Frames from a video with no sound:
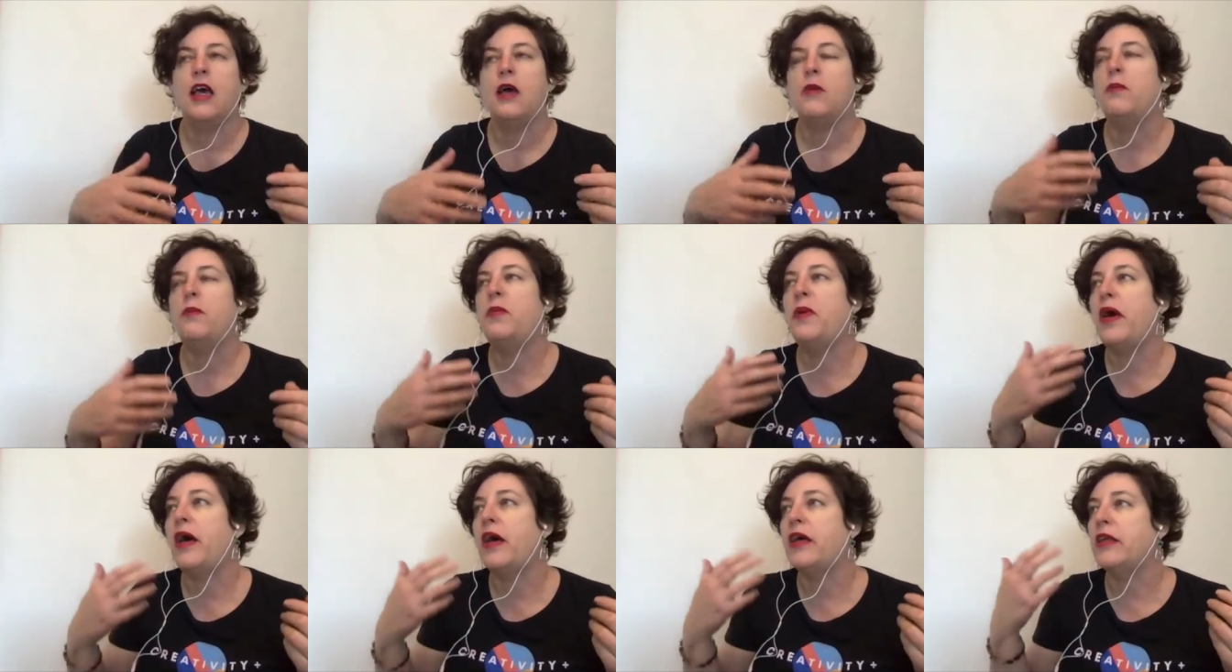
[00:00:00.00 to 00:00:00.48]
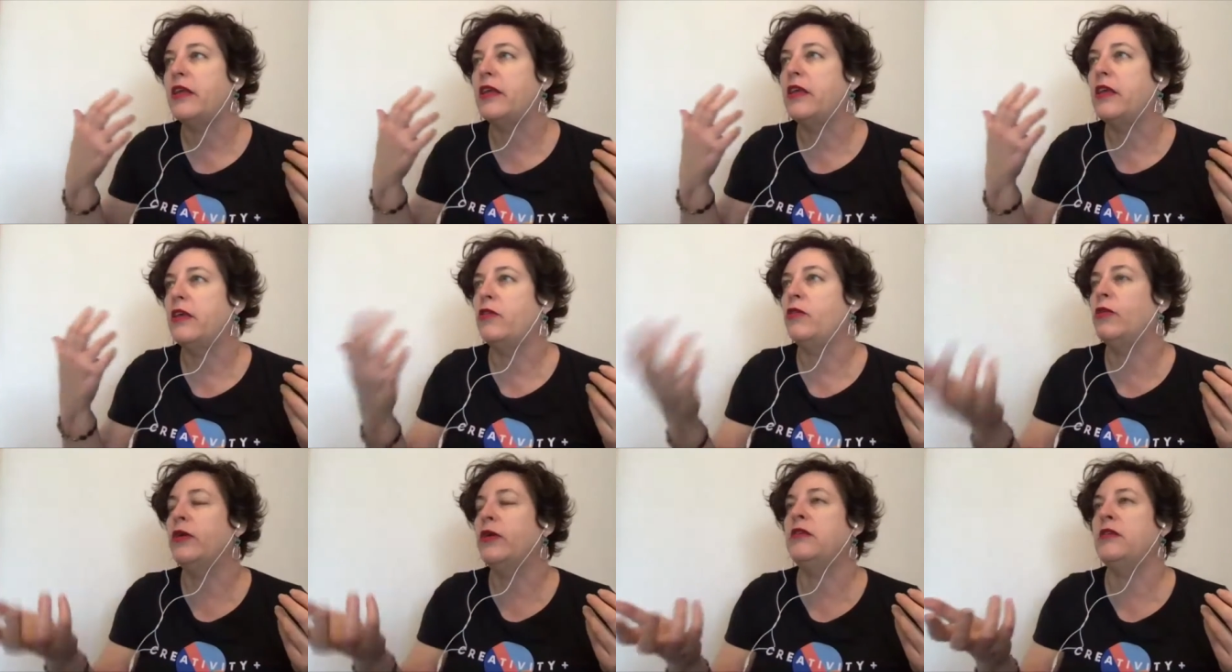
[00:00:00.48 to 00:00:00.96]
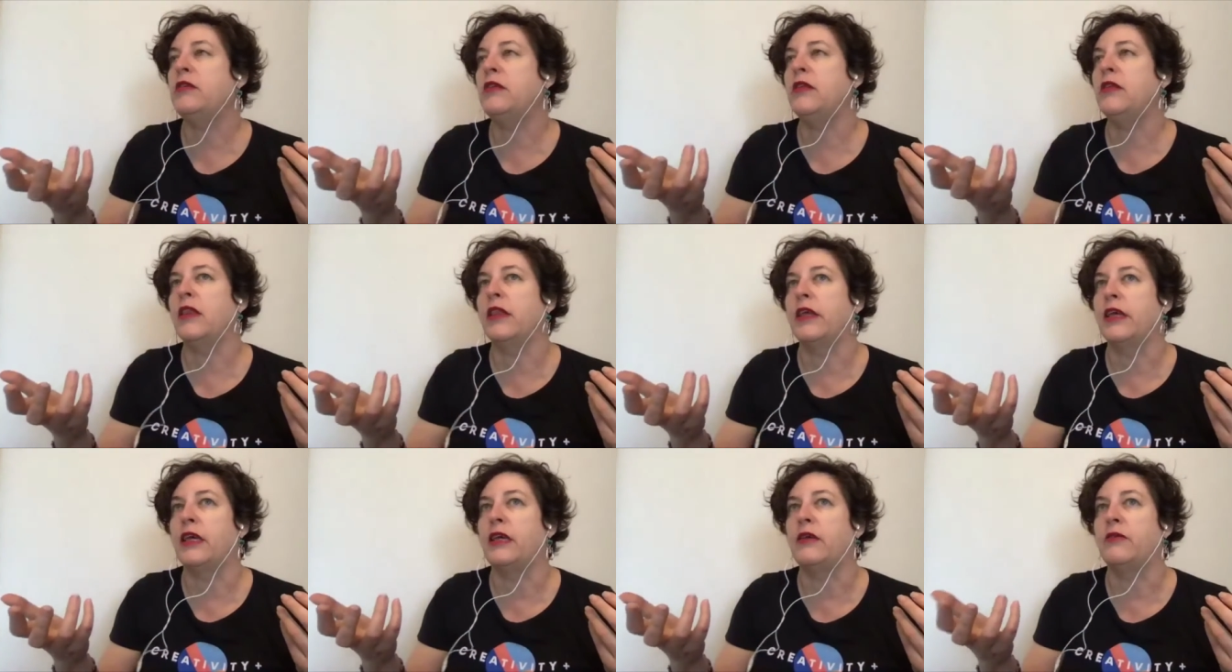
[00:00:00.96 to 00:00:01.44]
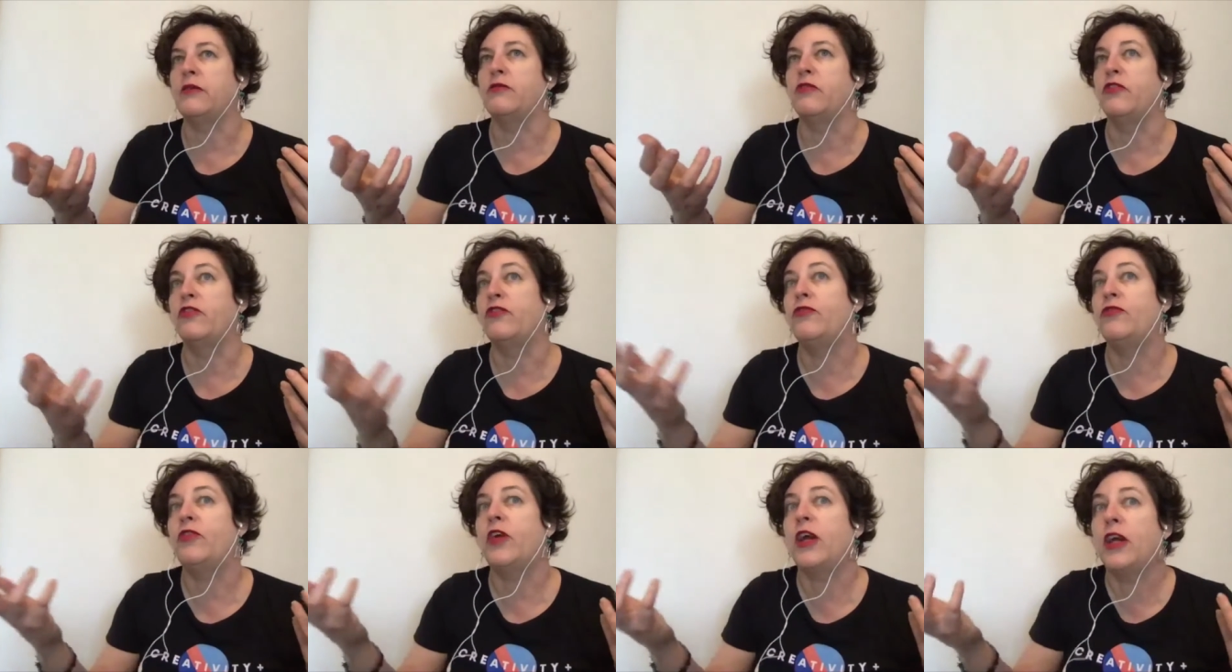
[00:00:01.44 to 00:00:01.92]
But recently,
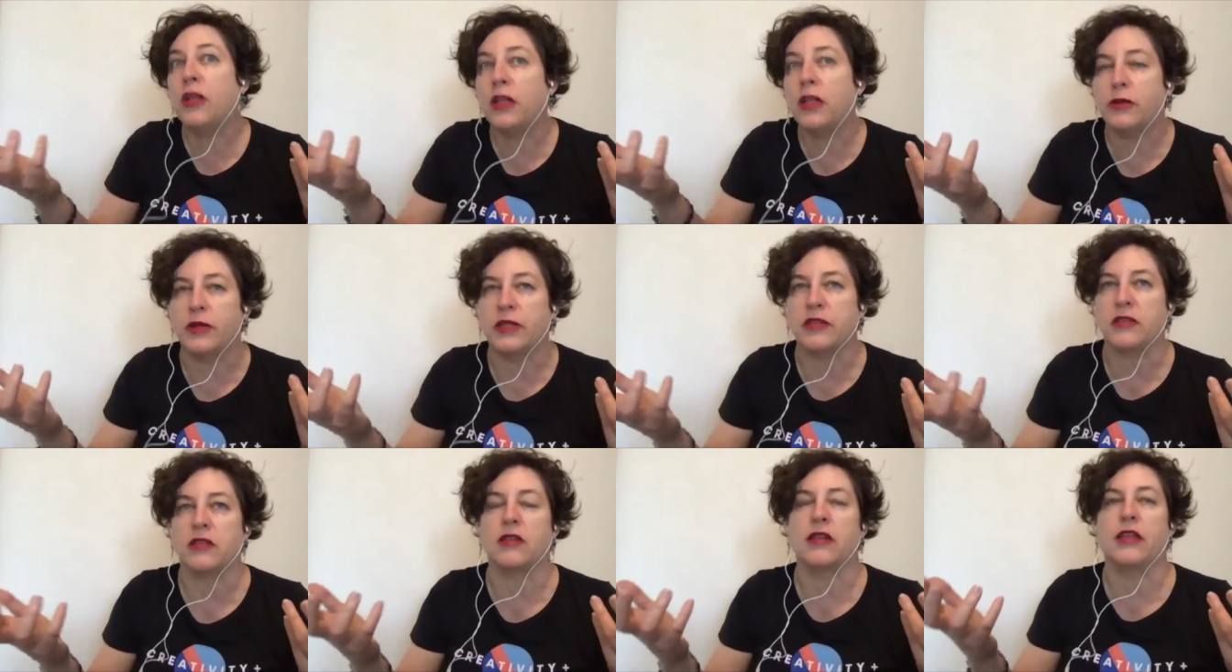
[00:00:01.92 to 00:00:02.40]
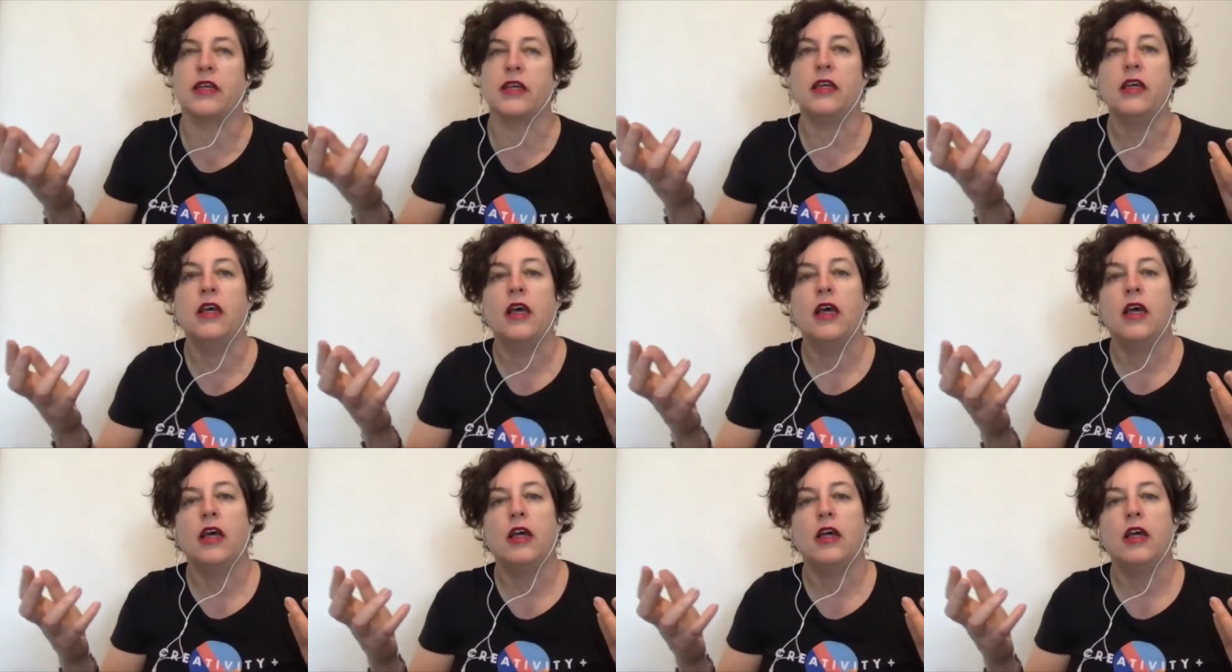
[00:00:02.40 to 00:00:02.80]
fairly recently,